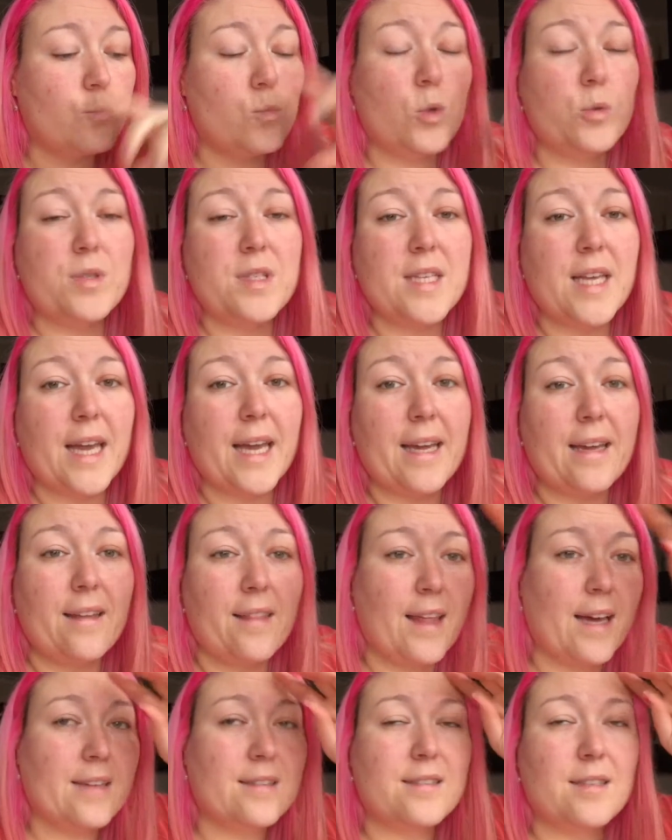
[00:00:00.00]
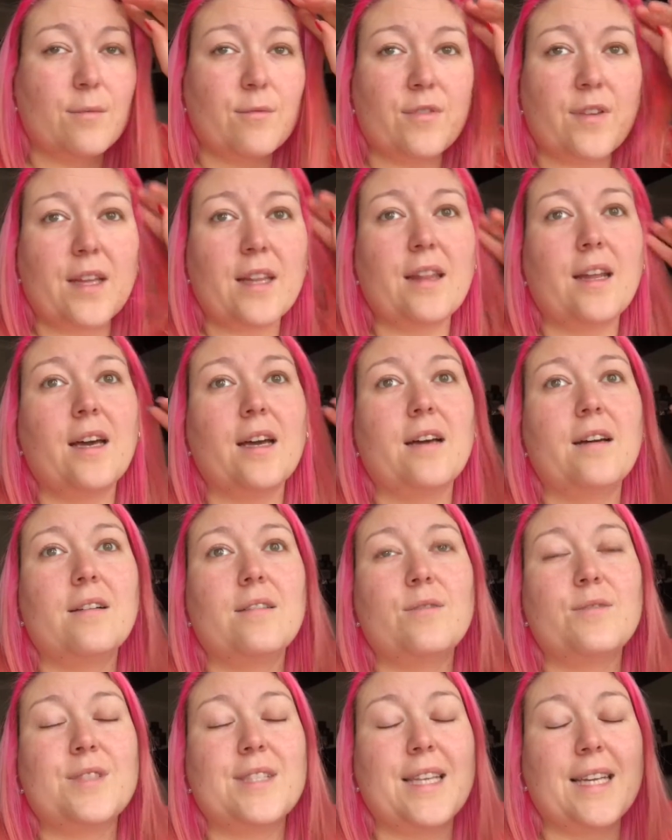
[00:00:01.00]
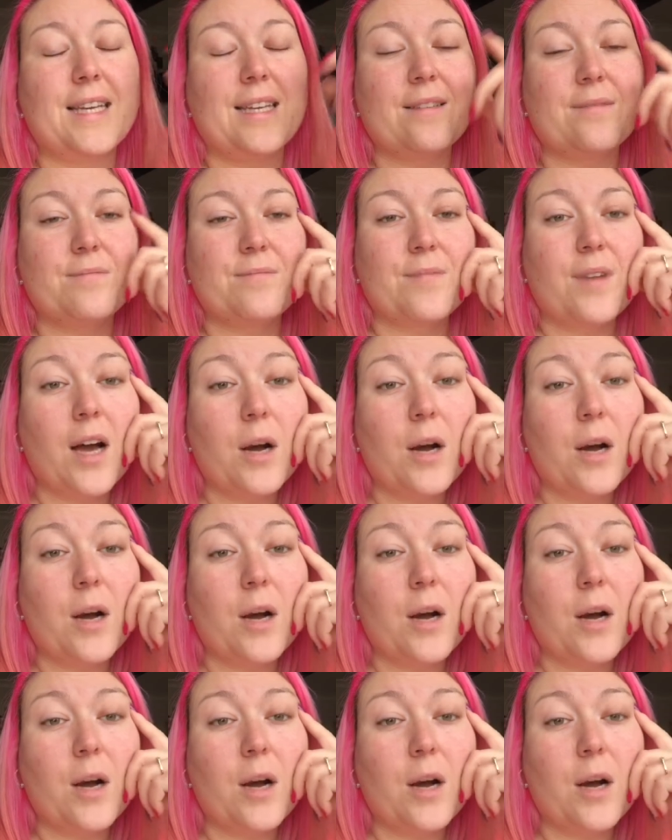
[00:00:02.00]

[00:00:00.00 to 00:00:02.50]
We'll see. That's something that obviously